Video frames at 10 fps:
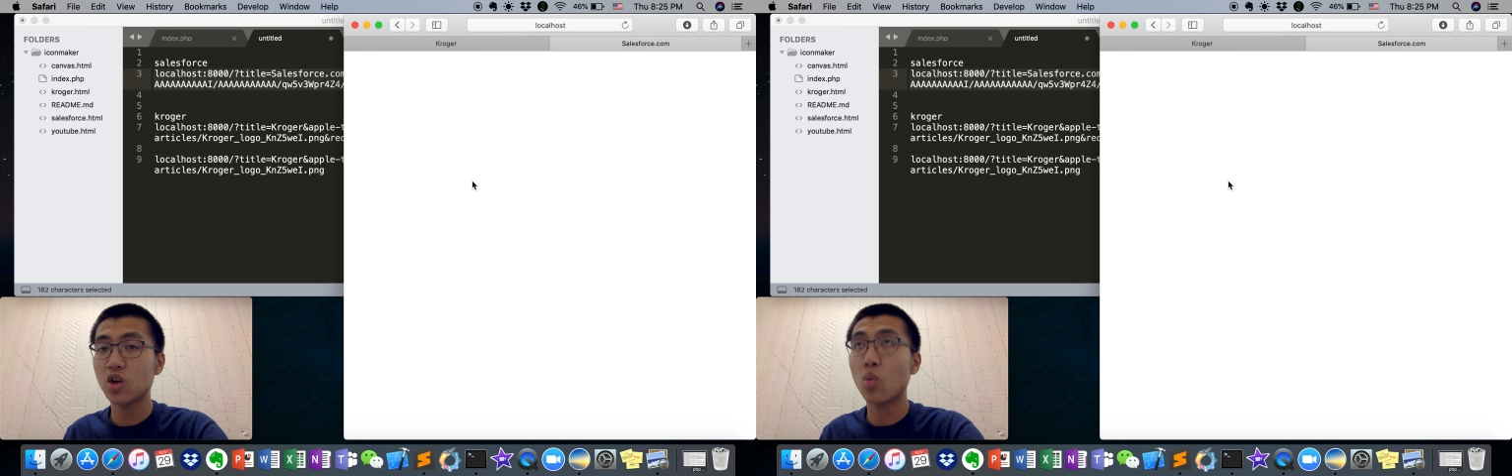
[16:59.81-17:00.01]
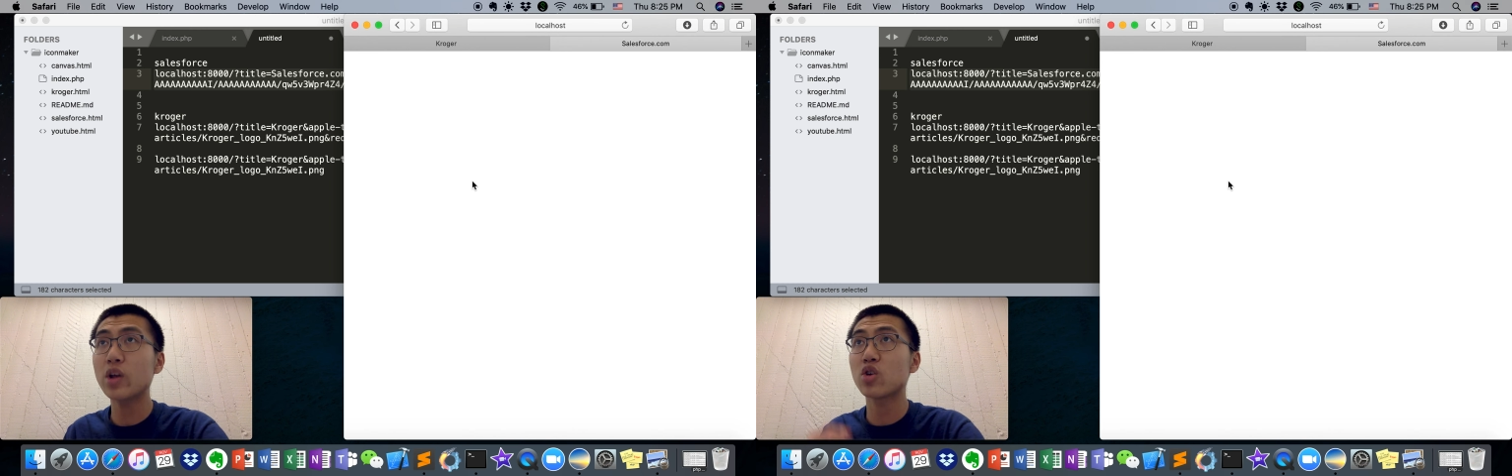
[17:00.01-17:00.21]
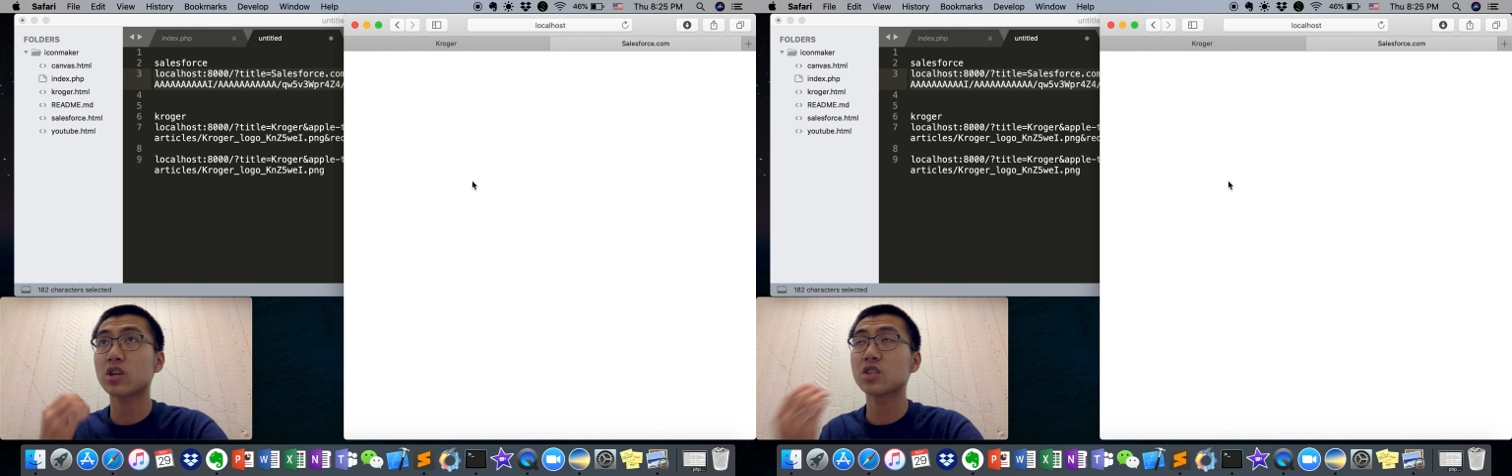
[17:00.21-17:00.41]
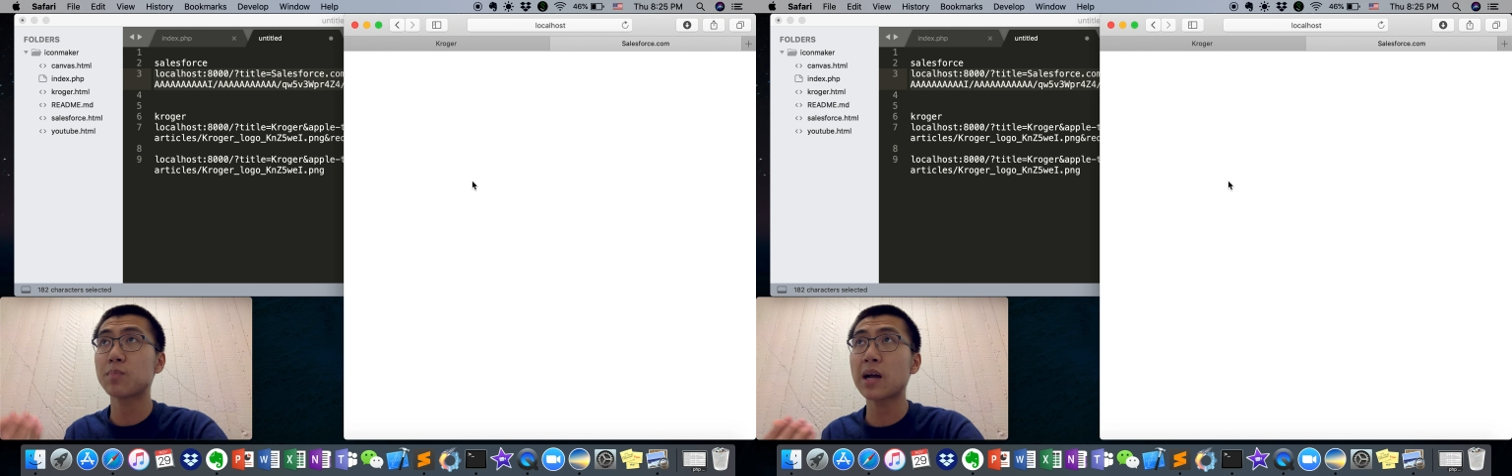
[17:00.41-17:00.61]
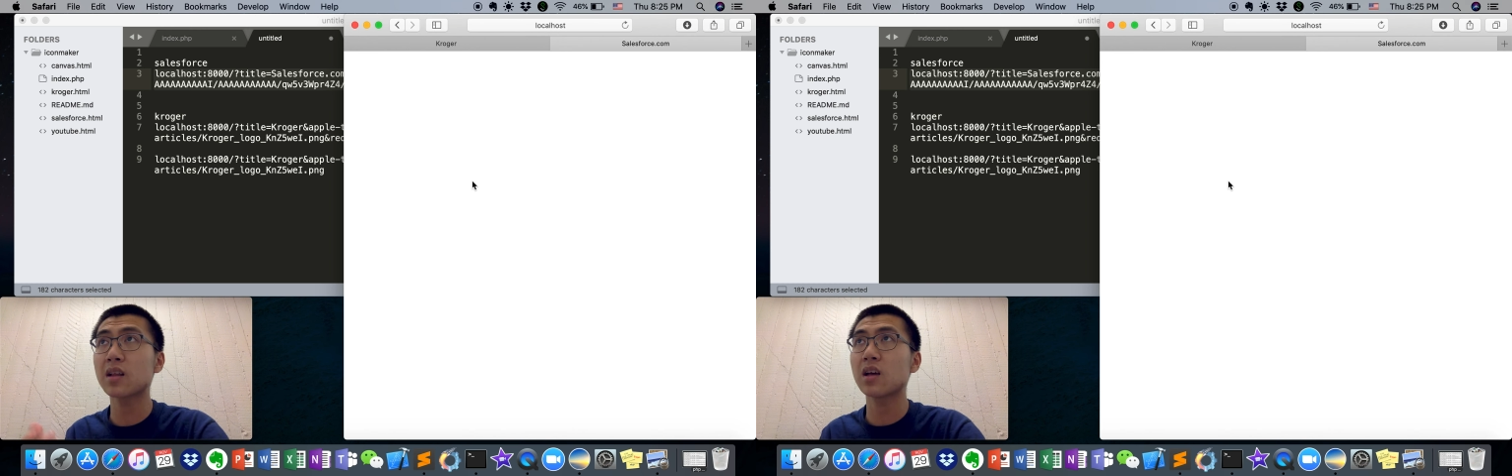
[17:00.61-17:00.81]
what you're
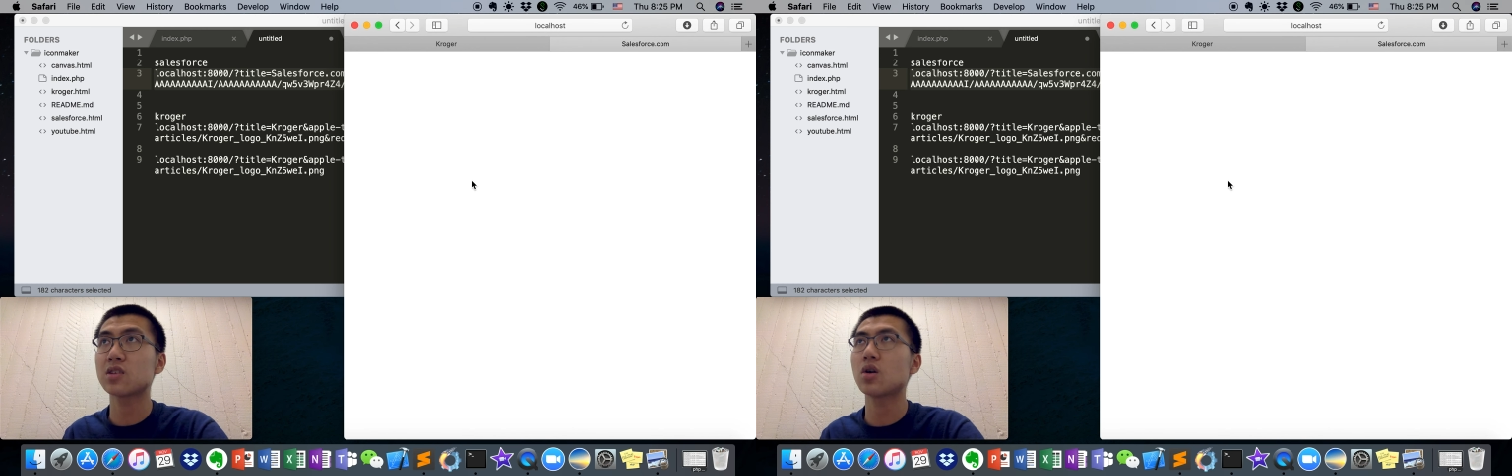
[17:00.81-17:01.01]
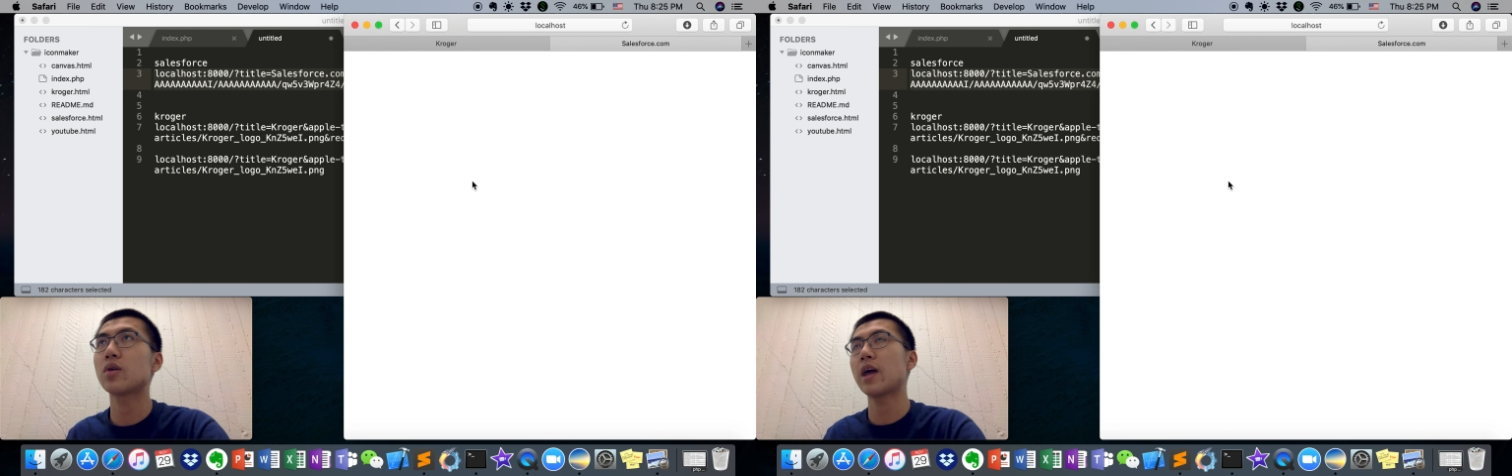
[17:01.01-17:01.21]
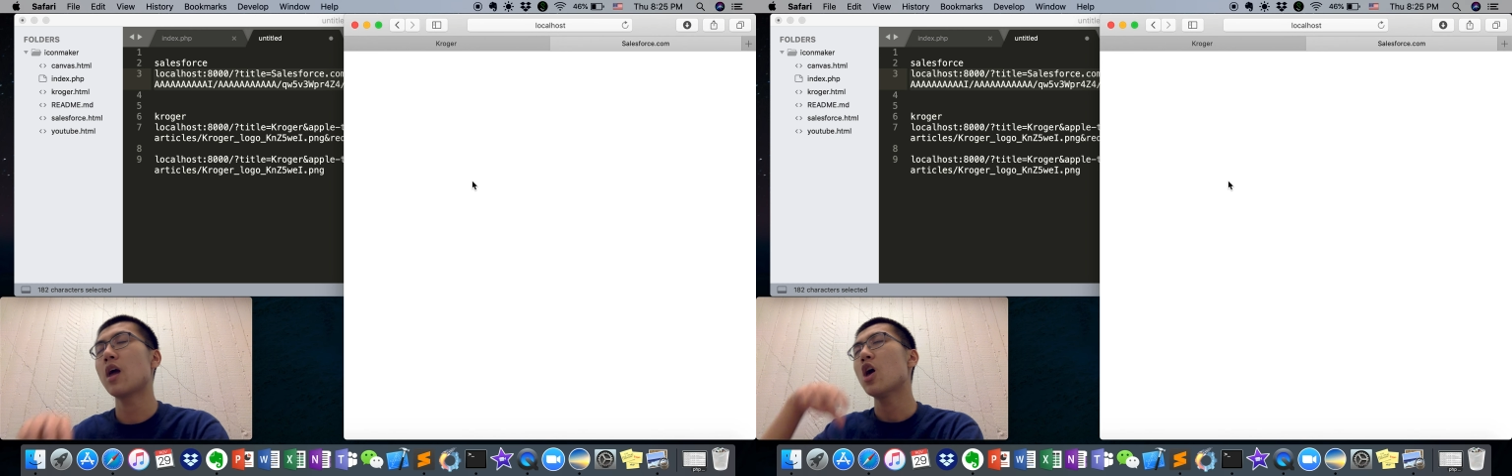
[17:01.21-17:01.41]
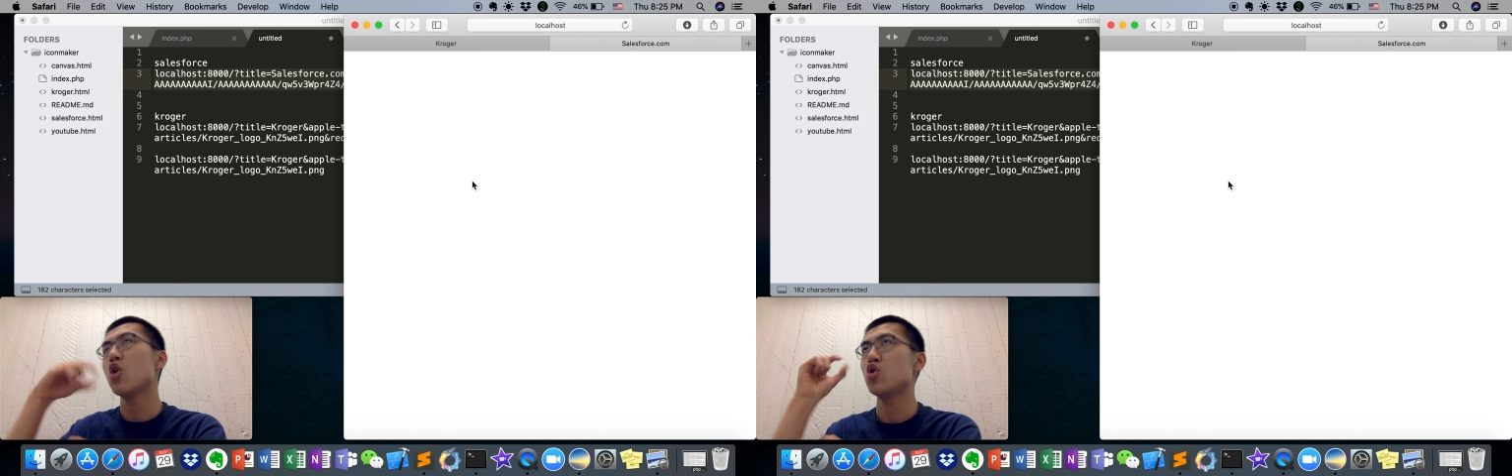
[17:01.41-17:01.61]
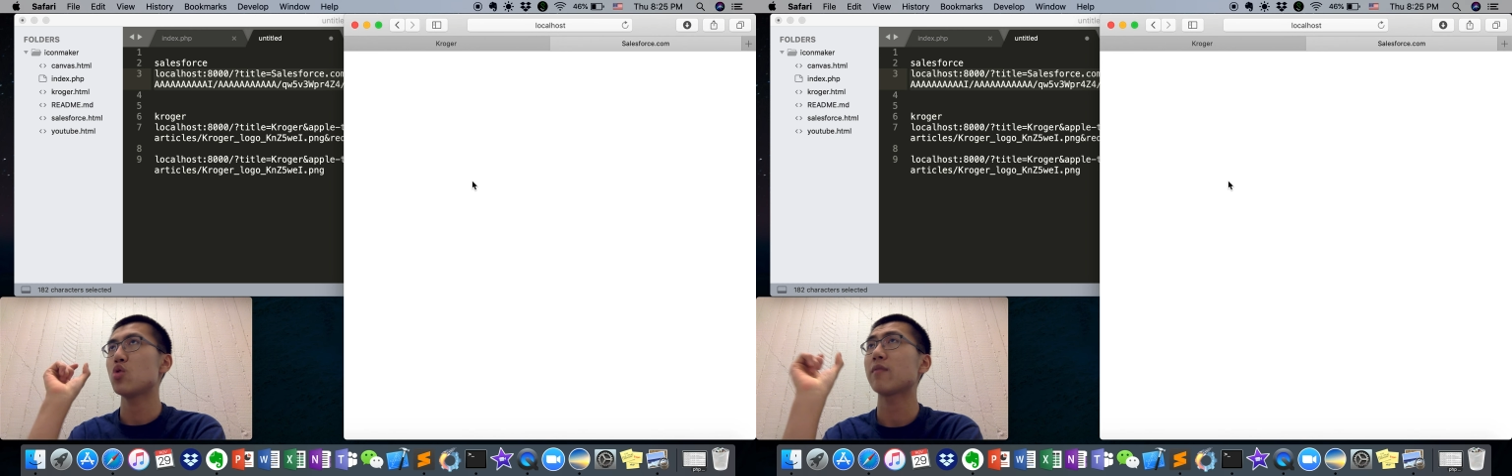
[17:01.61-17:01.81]
expecting is okay.
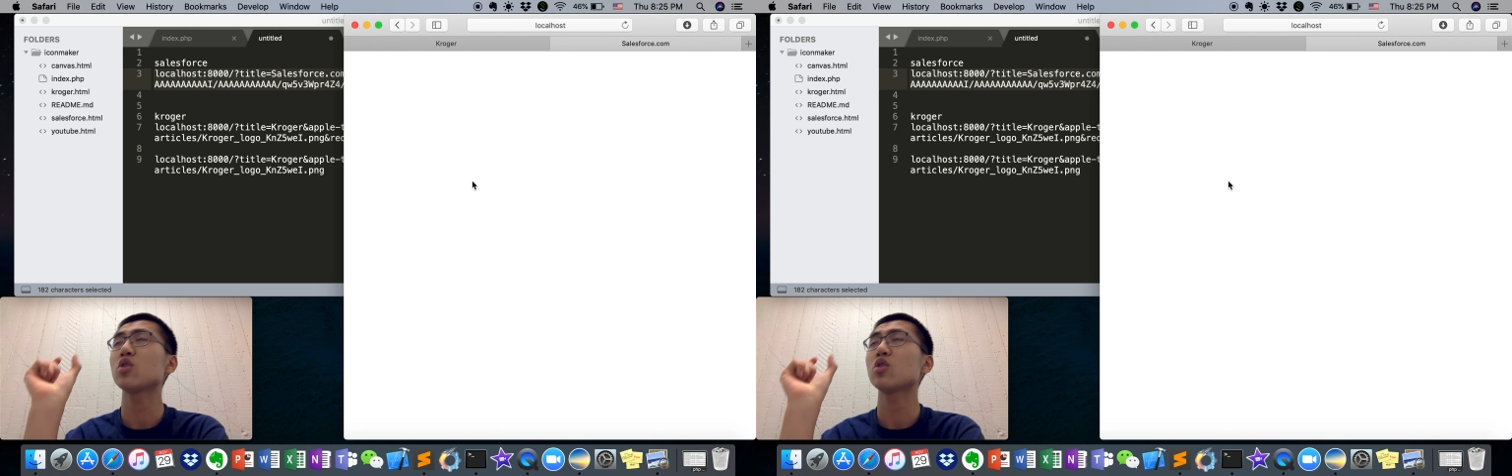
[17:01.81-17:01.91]
You have the